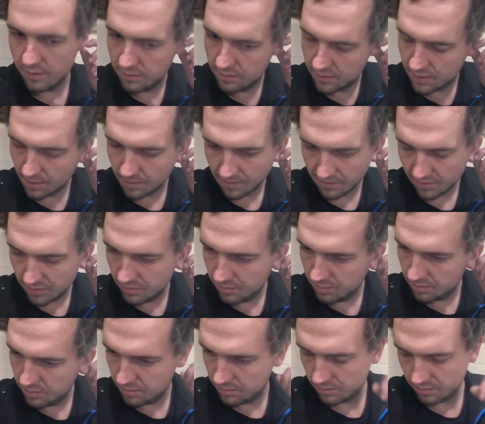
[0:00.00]
Some of
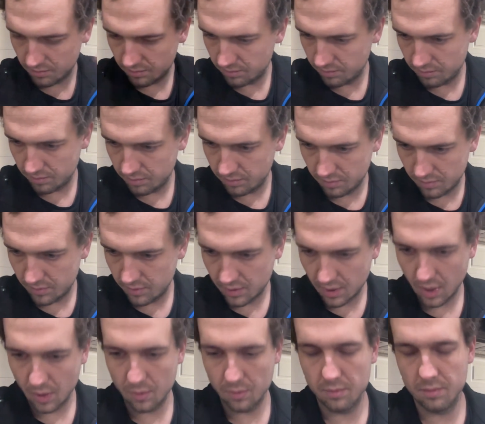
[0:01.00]
them
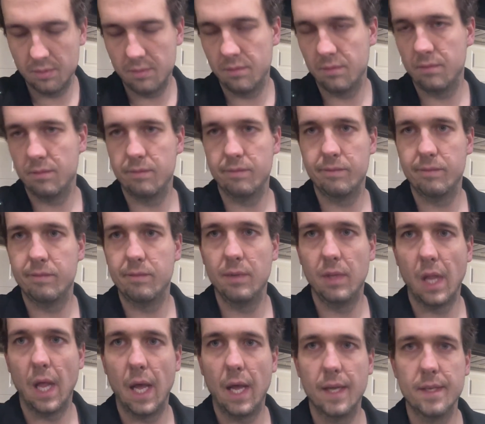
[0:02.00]
don't
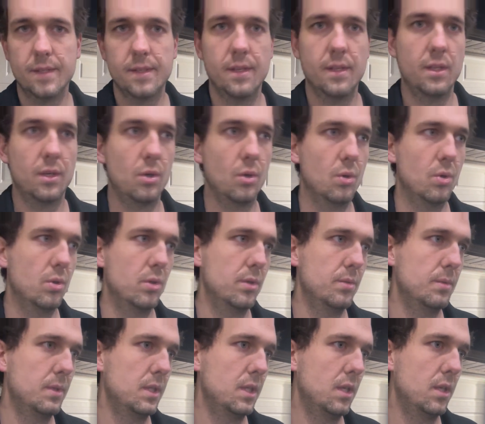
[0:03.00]
last in the cold and
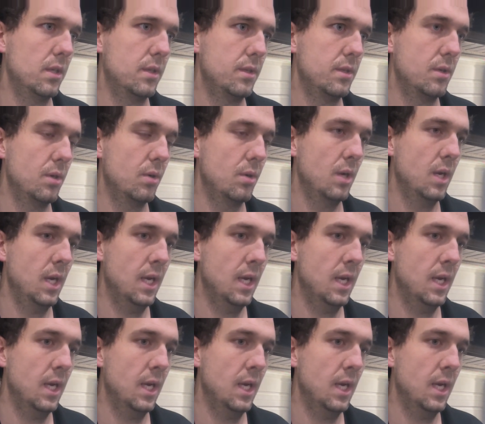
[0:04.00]
whatnot. So